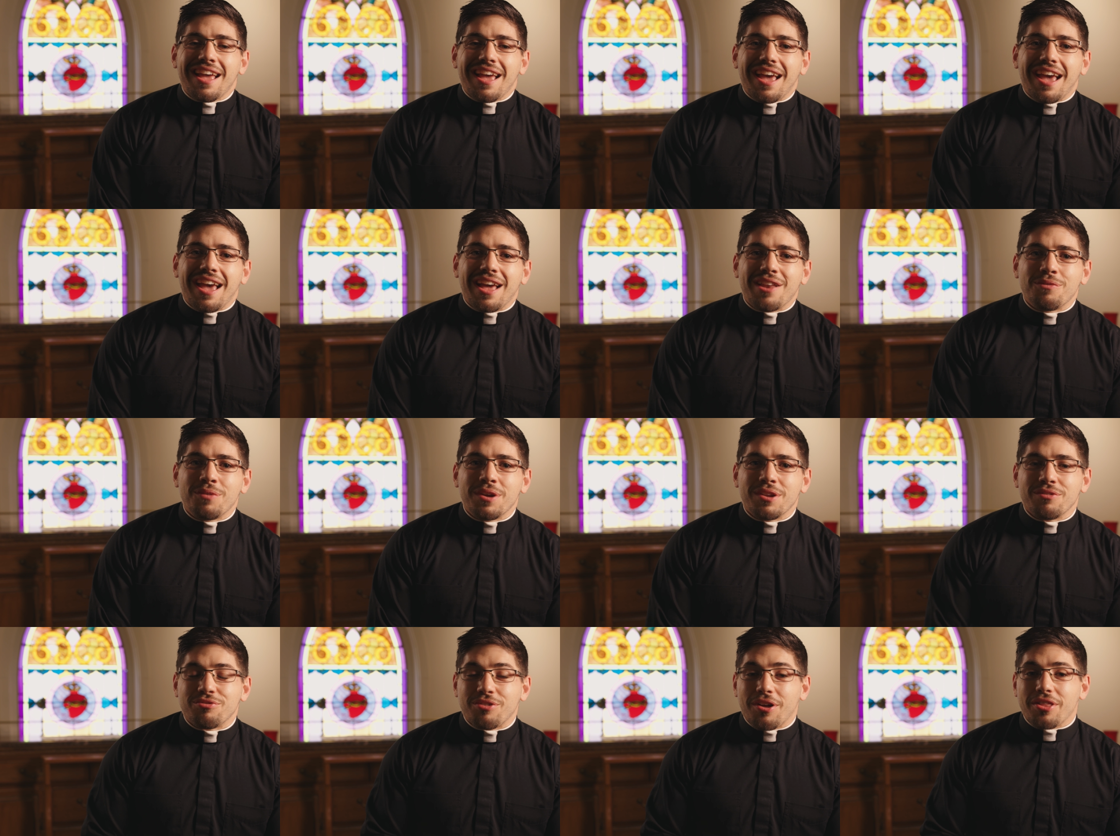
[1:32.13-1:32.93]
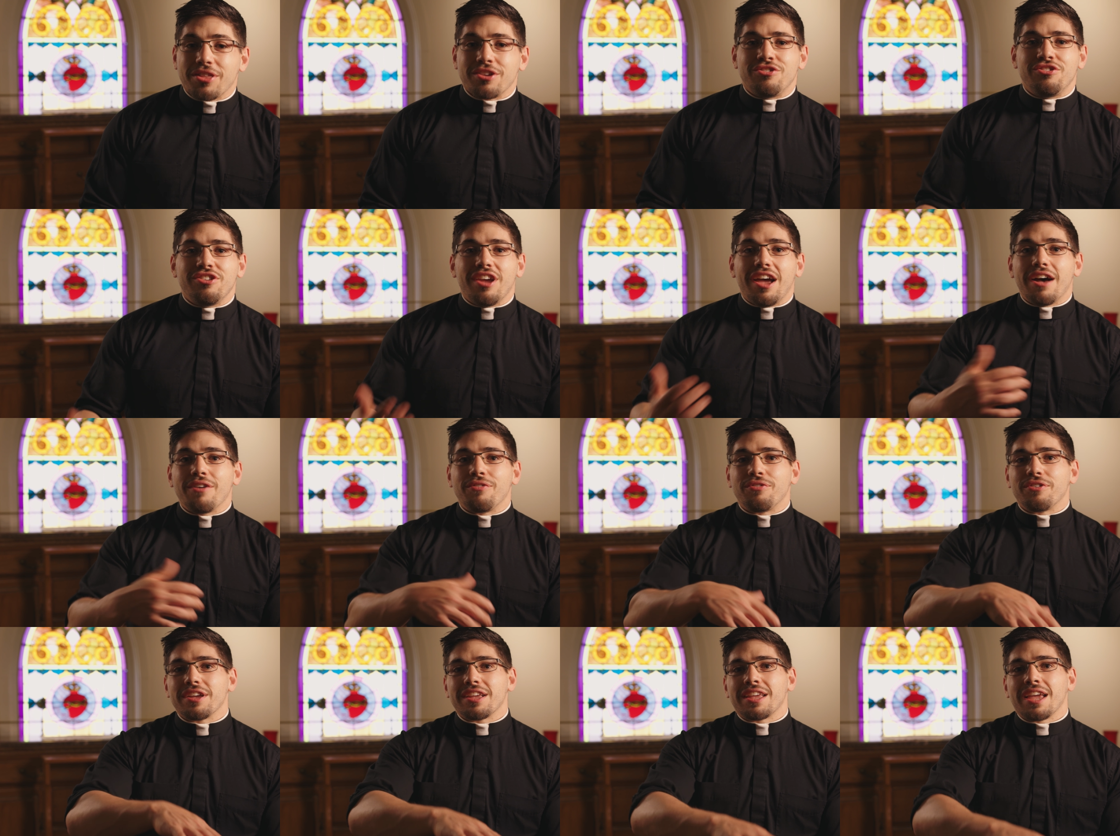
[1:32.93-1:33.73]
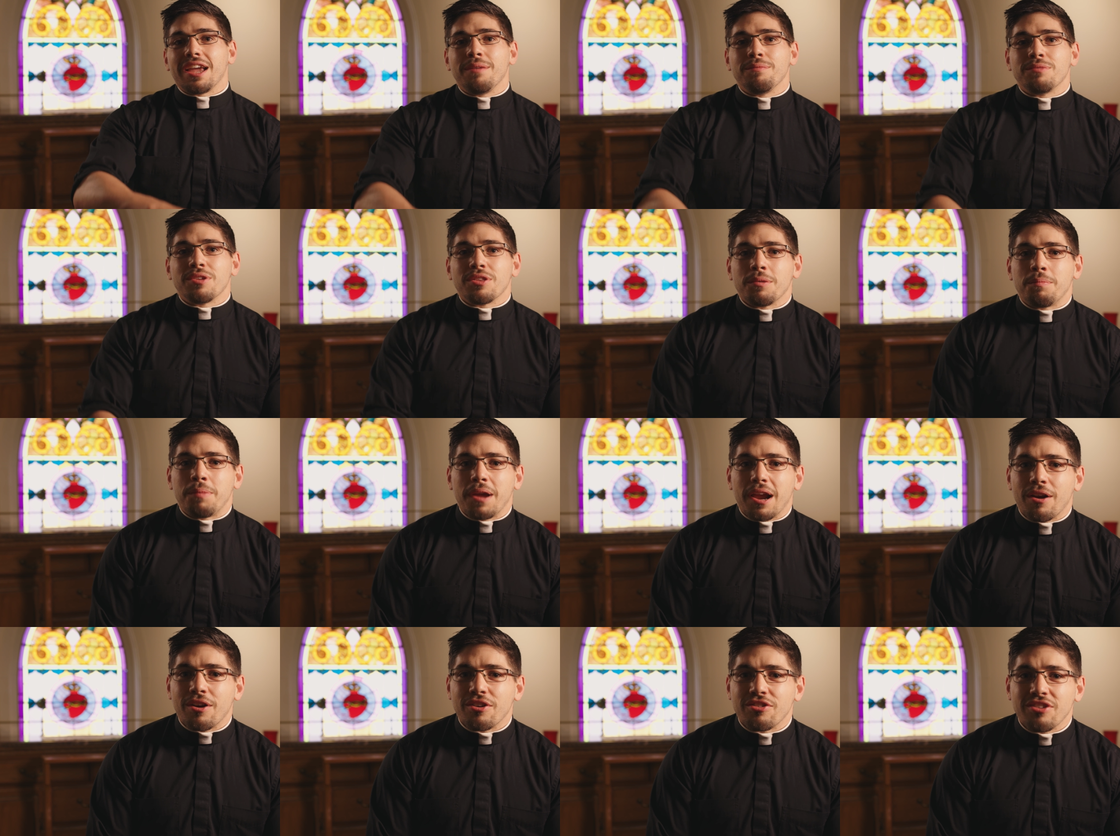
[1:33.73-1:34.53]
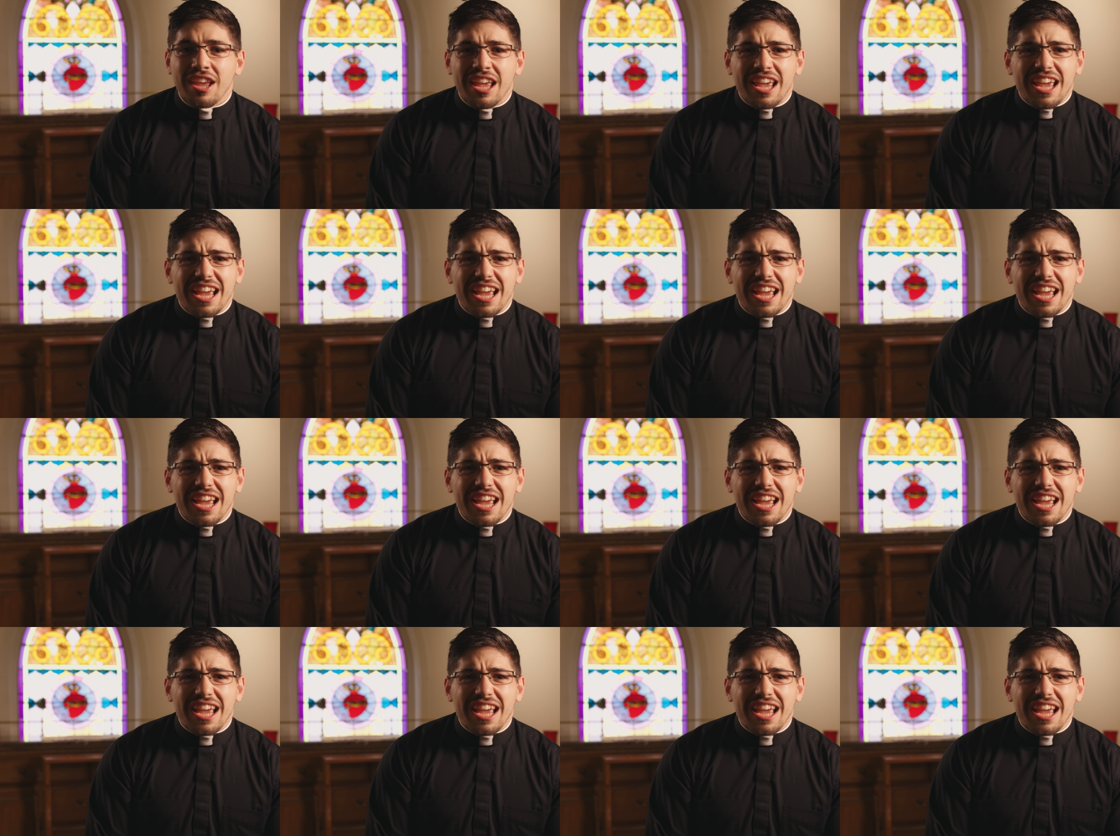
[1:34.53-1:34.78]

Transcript: And when Father Jeff came to the parish,